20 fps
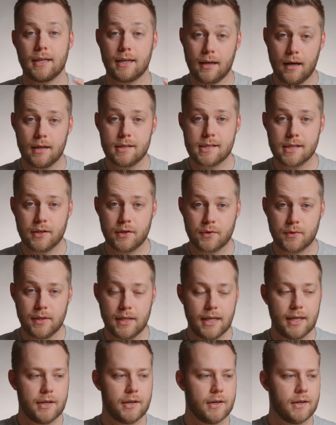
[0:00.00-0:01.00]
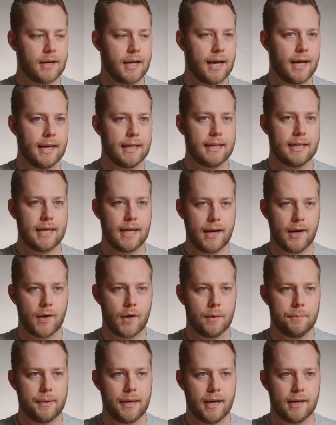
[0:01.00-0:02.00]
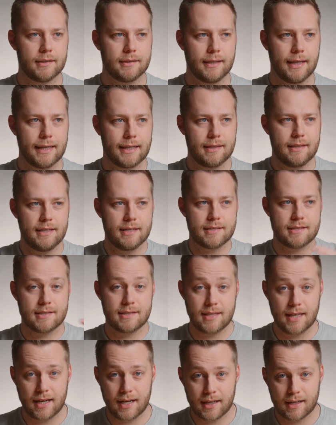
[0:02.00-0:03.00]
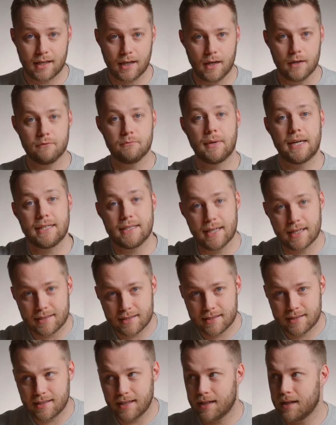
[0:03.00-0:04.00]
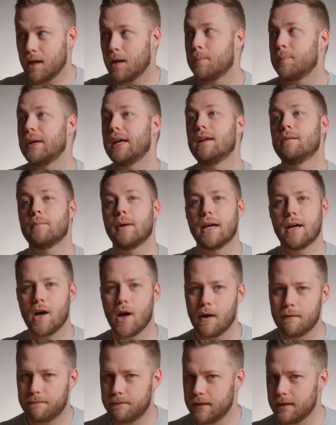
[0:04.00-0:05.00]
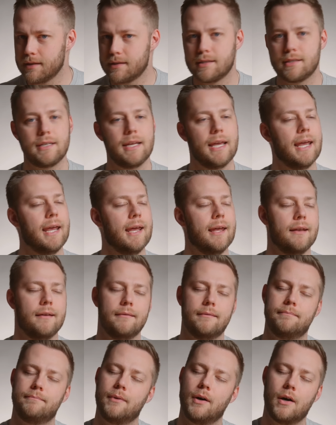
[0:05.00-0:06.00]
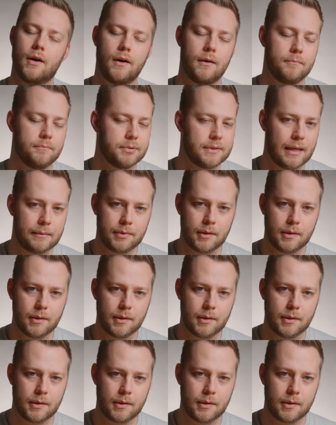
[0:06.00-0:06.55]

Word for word: a content creator, I care about like the aesthetic of my desk setup and my office and blah,